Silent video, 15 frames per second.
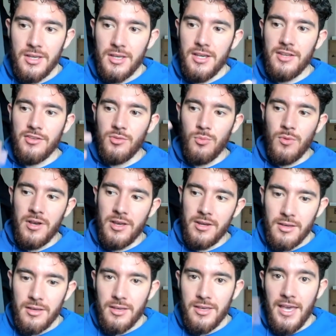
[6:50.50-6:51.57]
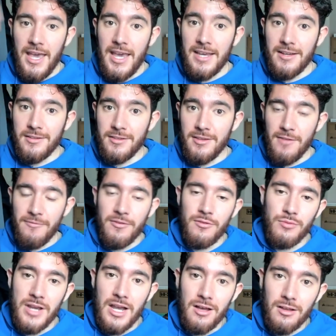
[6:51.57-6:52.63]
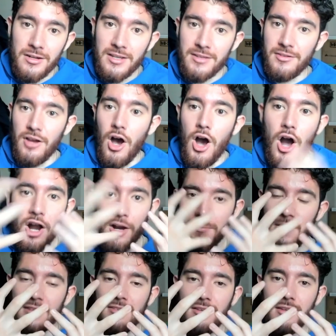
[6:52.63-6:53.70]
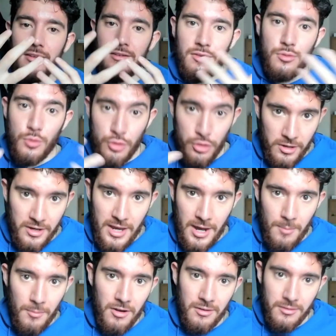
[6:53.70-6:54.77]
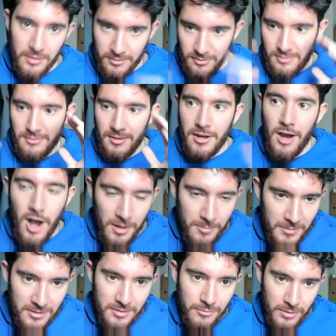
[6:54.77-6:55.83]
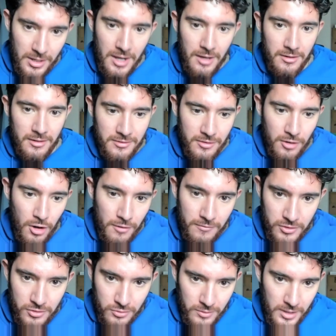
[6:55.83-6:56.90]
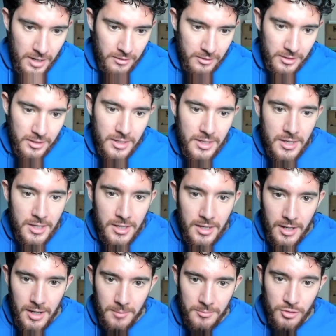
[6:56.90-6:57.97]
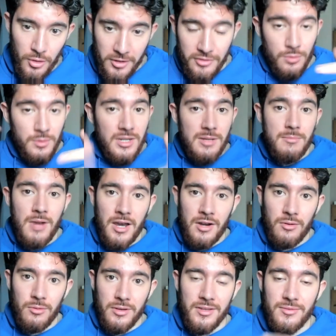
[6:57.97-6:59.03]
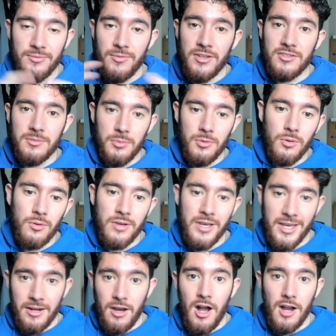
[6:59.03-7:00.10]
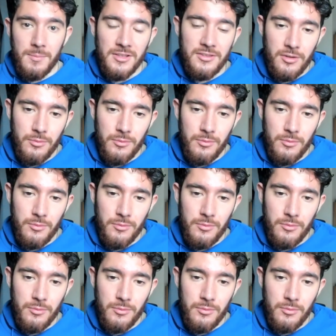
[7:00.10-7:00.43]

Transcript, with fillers: It's when a different reality is augmented through your camera. It's an augmented reality. It's an artificial reality. Um, so this 3D model is visible in augmented